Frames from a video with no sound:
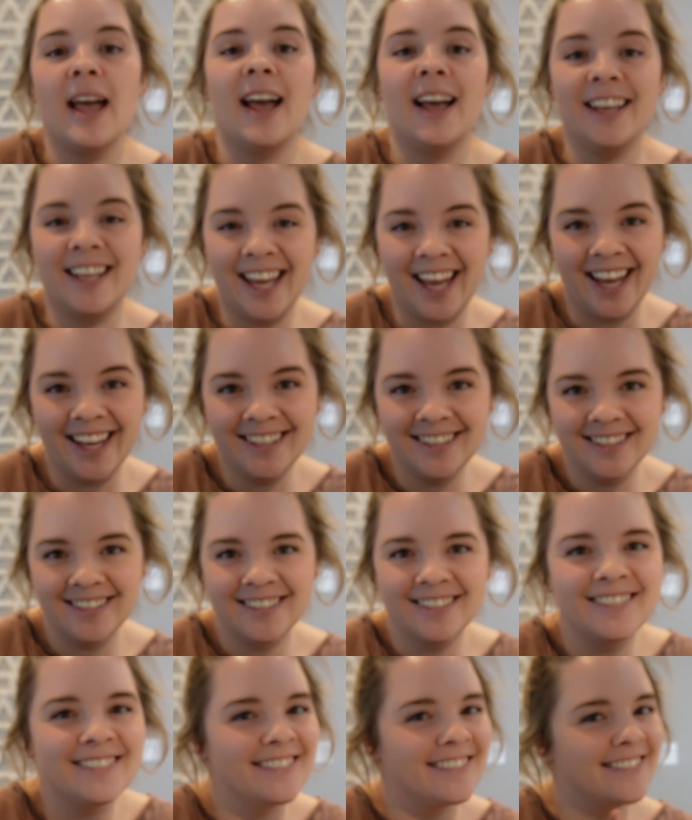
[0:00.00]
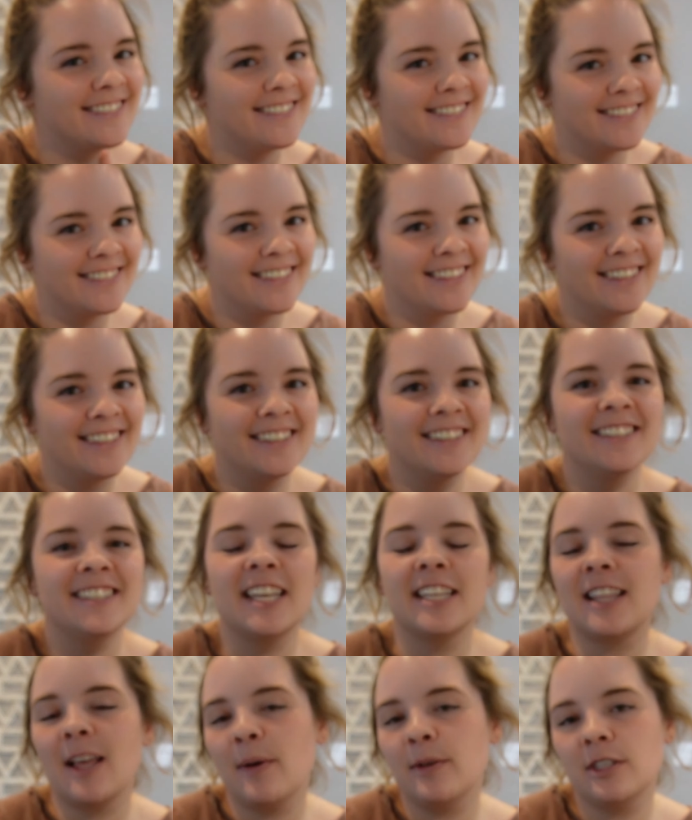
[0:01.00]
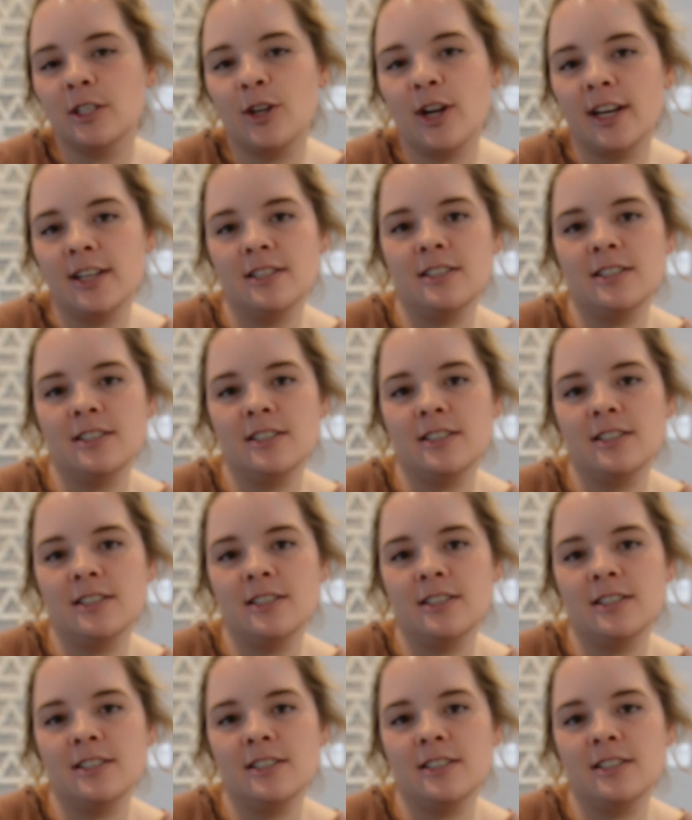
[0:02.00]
Again, take that with a grain of